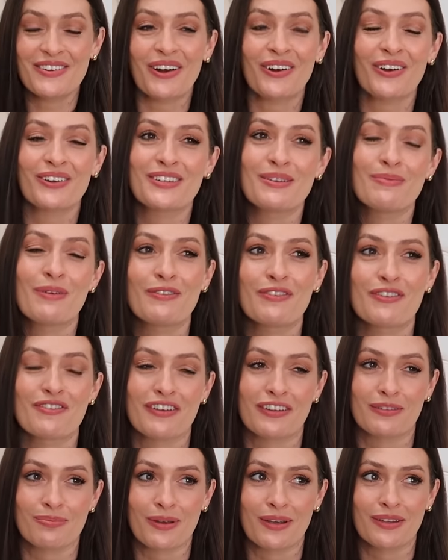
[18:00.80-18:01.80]
got Lottie a book for
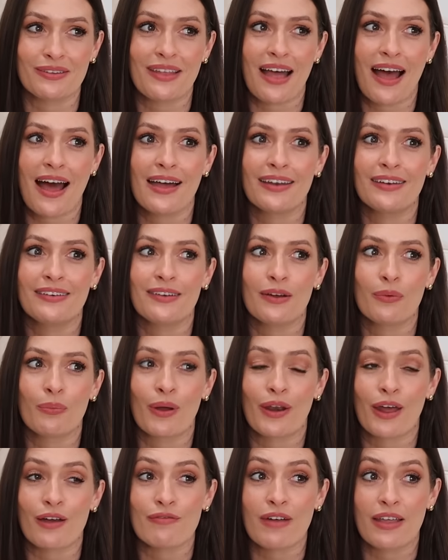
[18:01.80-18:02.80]
Christmas, and
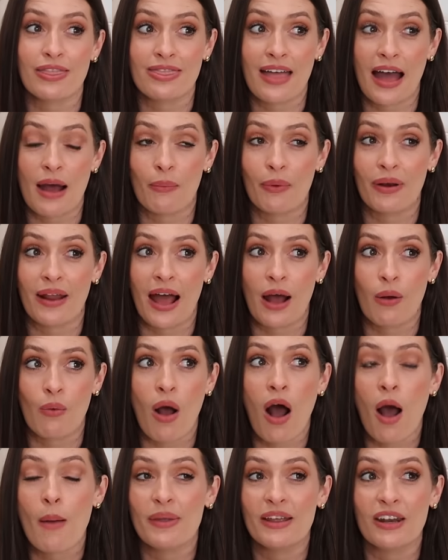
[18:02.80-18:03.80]
when I read that one
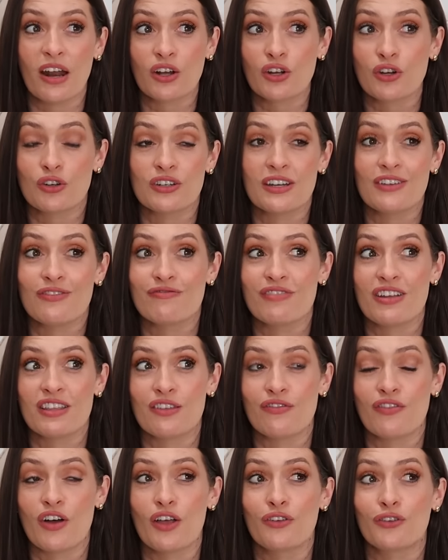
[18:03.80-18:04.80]
out, I mean, I couldn't even read
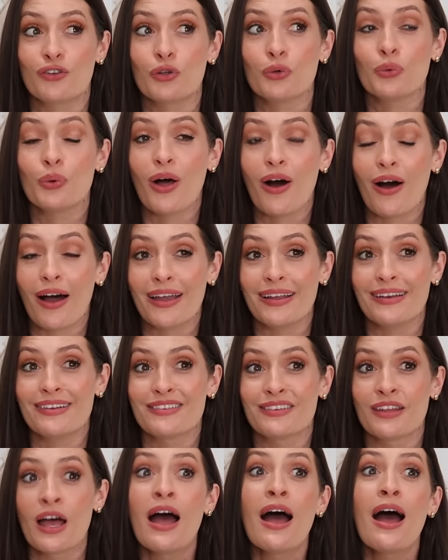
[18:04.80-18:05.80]
the first 2
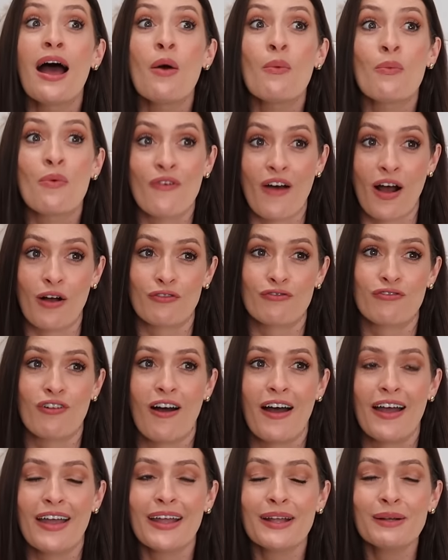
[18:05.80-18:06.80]
lines without
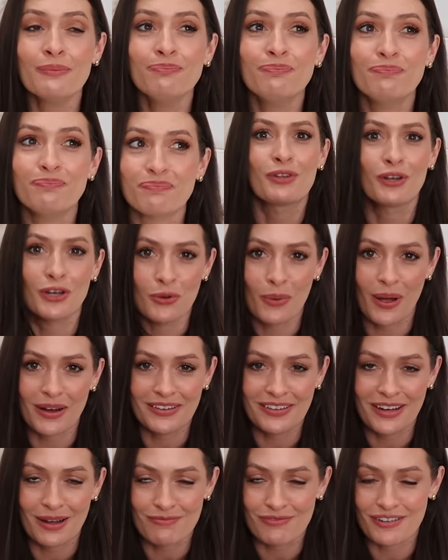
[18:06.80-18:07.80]
crying. So Lou
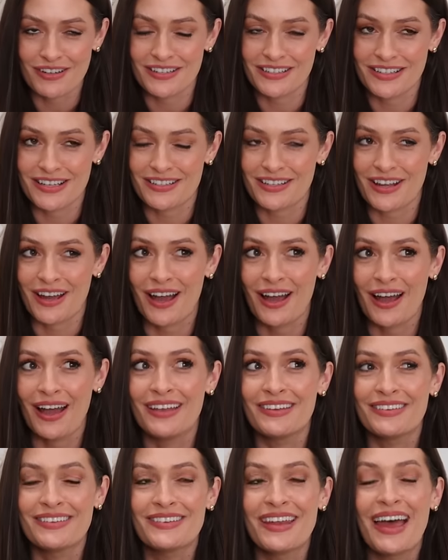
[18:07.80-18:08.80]
ended up reading it to
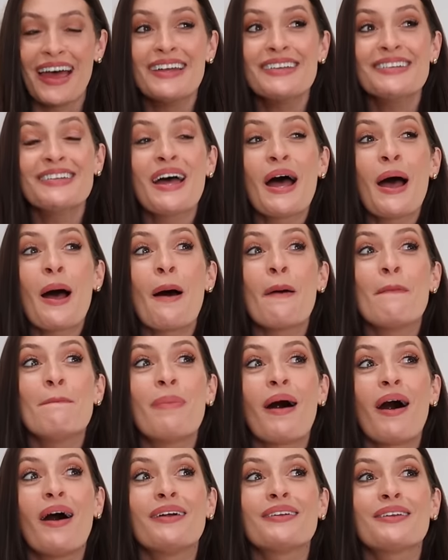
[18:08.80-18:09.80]
her instead.
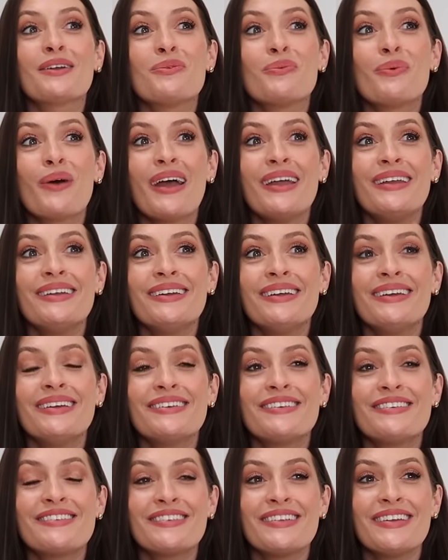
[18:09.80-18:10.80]
But
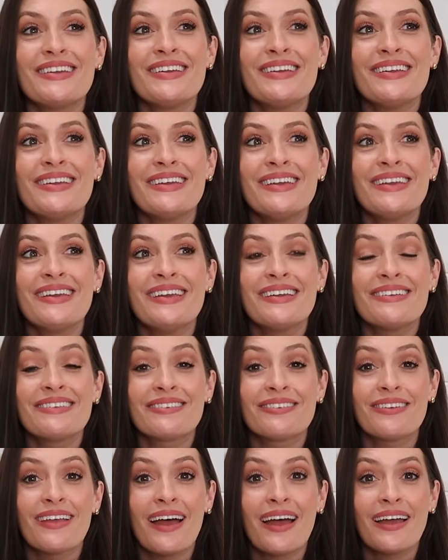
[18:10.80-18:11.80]
when she
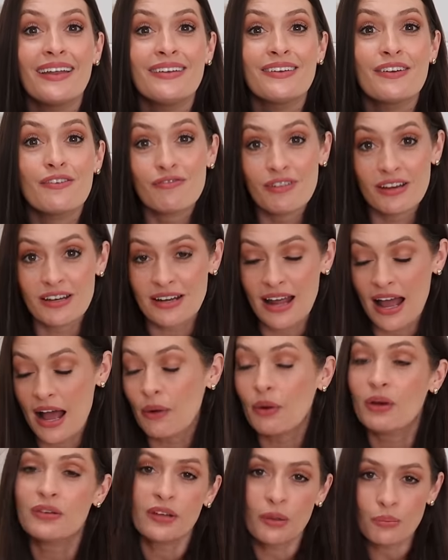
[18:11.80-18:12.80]
said, read it
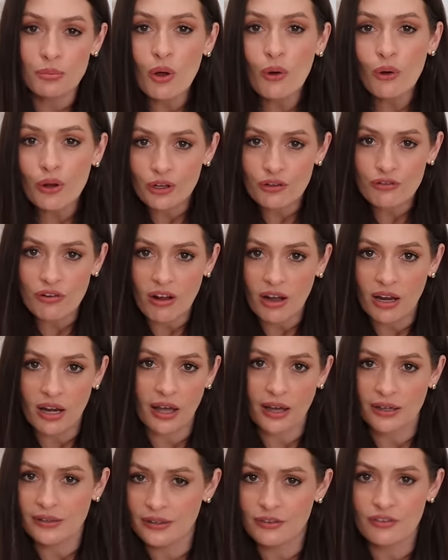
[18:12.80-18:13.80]
out, I was like, I'm not going to cry.
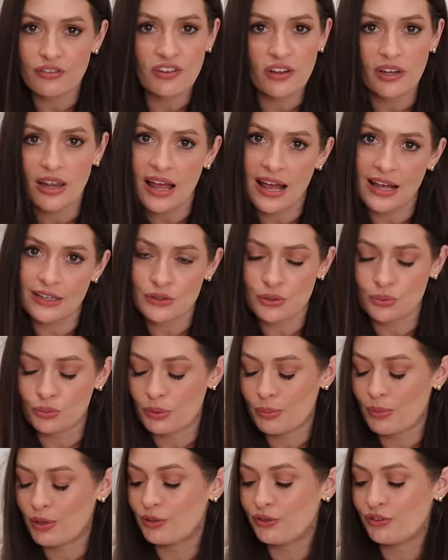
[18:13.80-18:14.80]
Like, I didn't feel at all
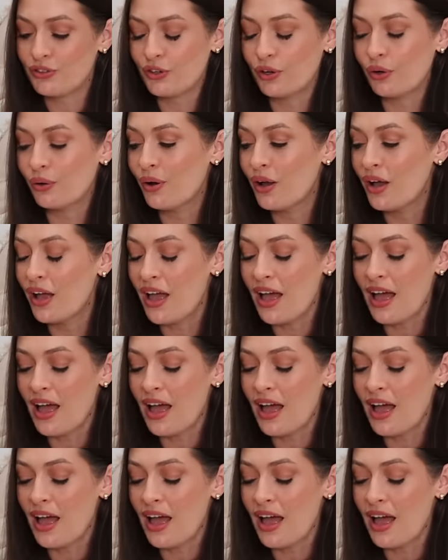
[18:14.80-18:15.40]
emotional.